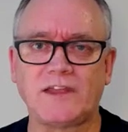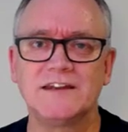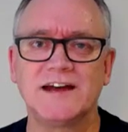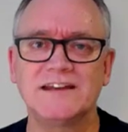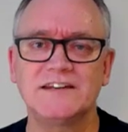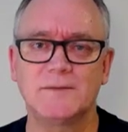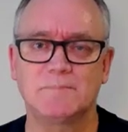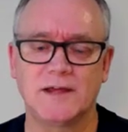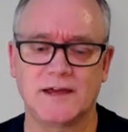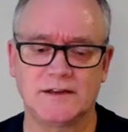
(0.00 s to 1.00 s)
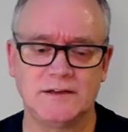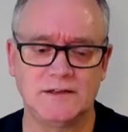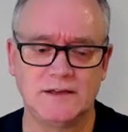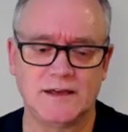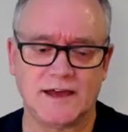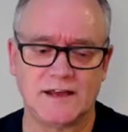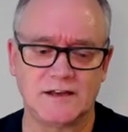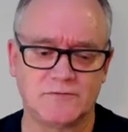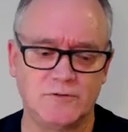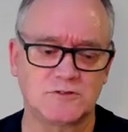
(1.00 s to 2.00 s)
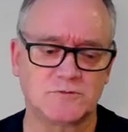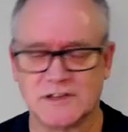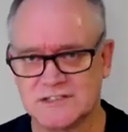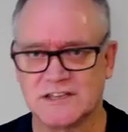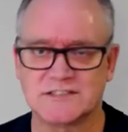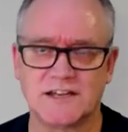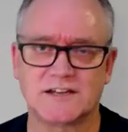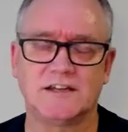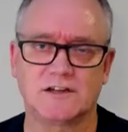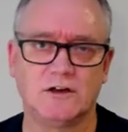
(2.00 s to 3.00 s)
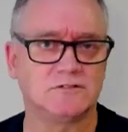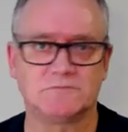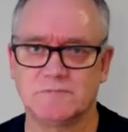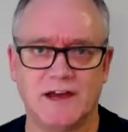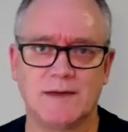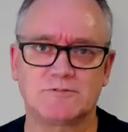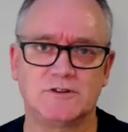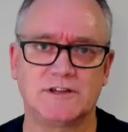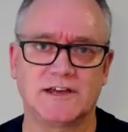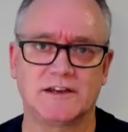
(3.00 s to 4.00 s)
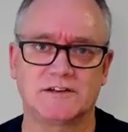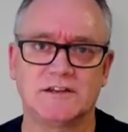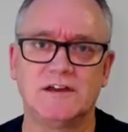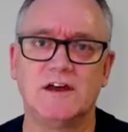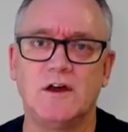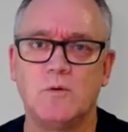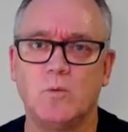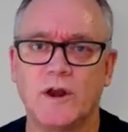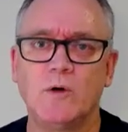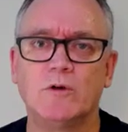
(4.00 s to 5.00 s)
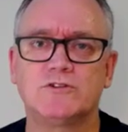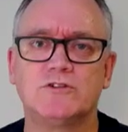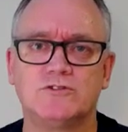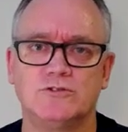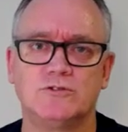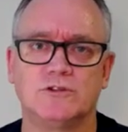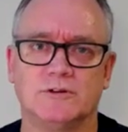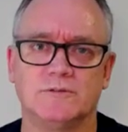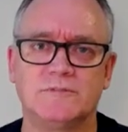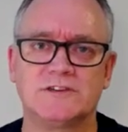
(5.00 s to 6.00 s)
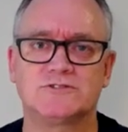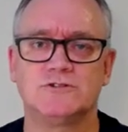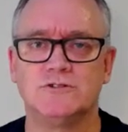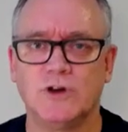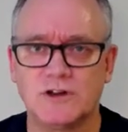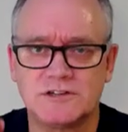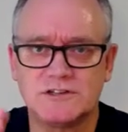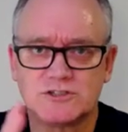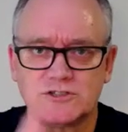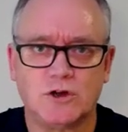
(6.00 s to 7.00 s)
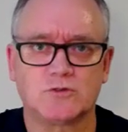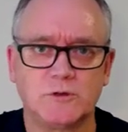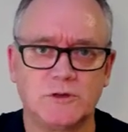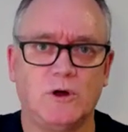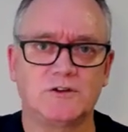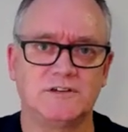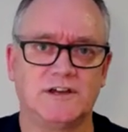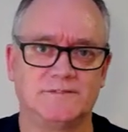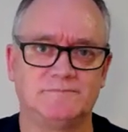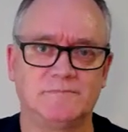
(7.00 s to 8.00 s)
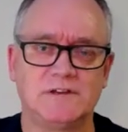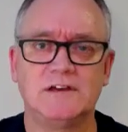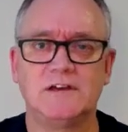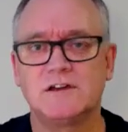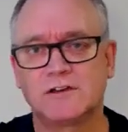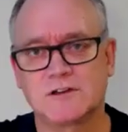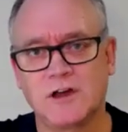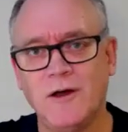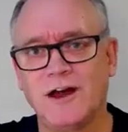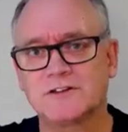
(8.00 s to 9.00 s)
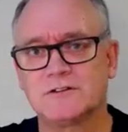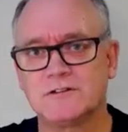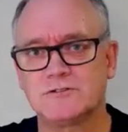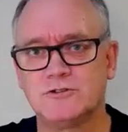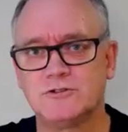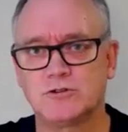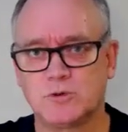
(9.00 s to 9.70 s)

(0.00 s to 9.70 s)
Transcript: 90-day plan, and the first one is that set clear goals. I absolutely get it. What I want you to do, though, is to not start where you are today. Go out to your